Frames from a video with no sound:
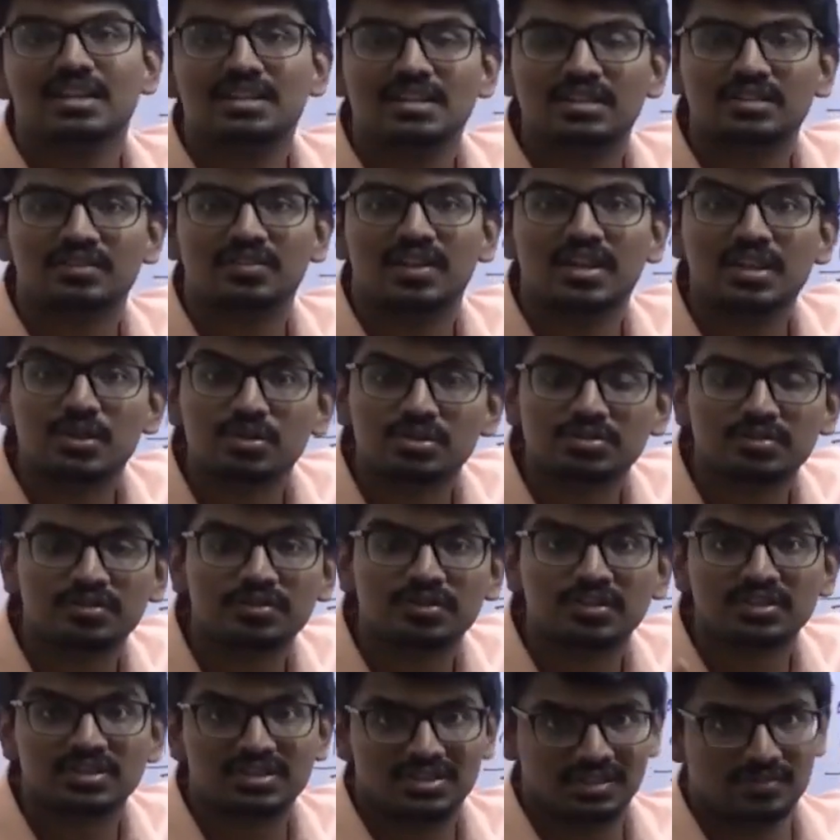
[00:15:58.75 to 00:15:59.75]
it is very useful
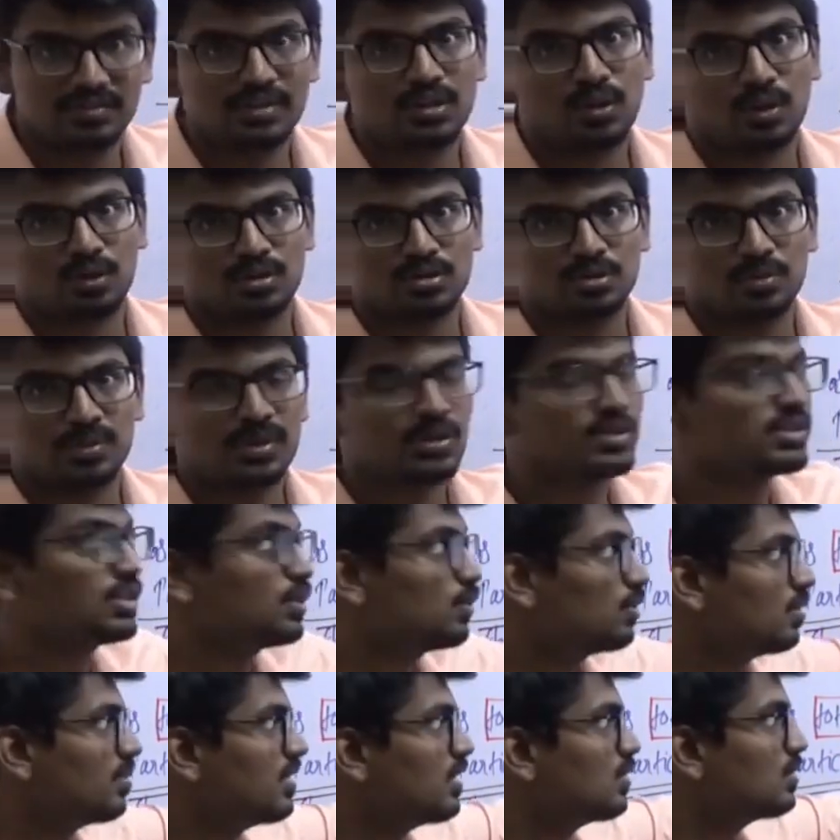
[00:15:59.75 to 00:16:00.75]
for civil also, because you
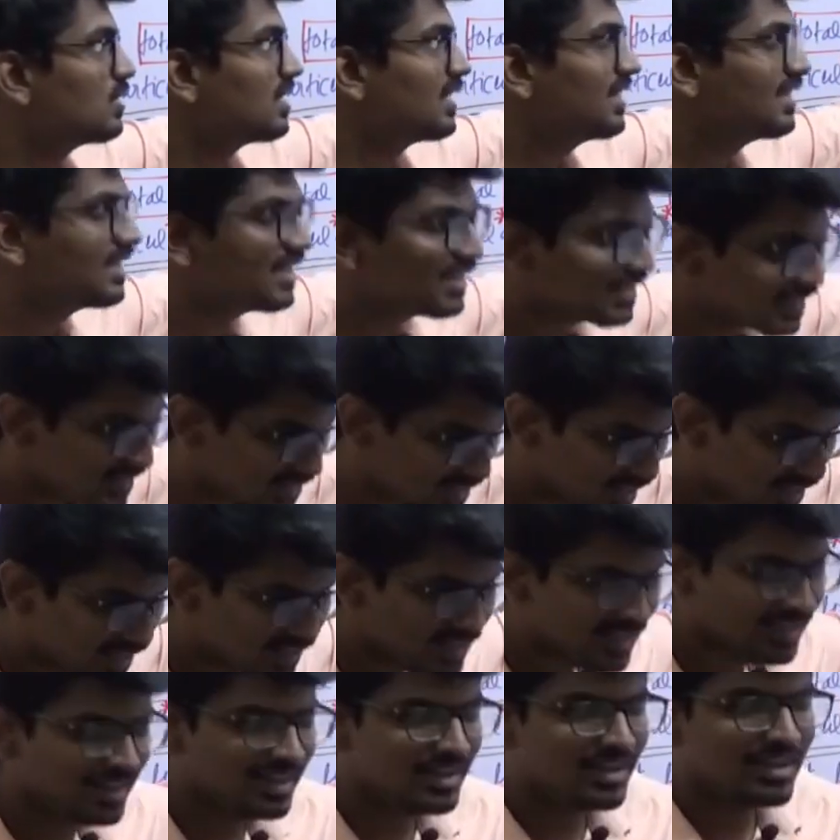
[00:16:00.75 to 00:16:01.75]
will be using this
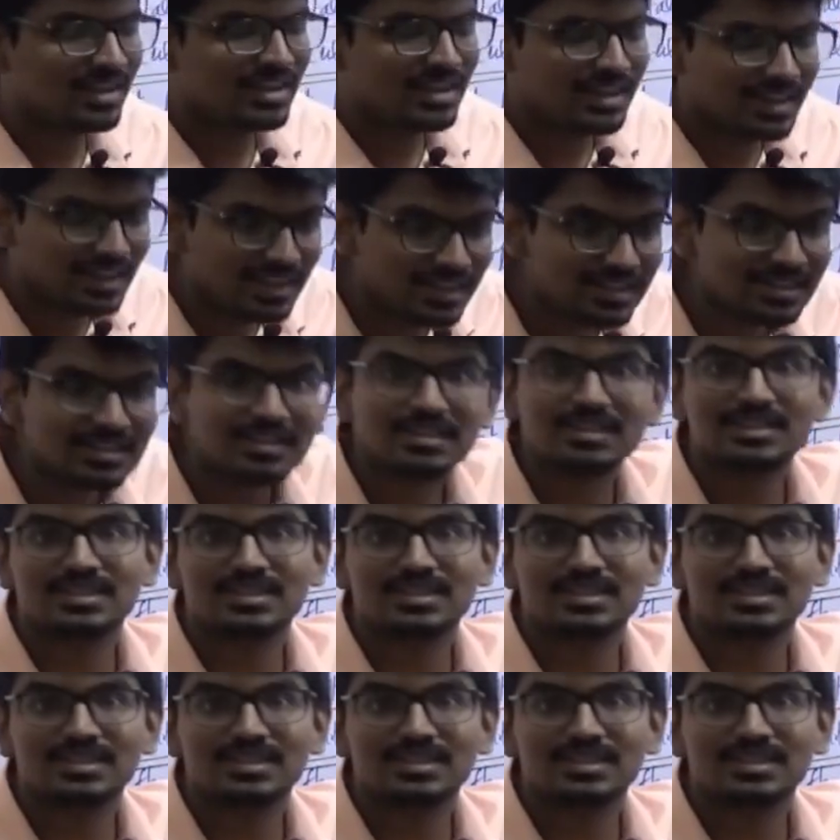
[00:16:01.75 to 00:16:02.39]
in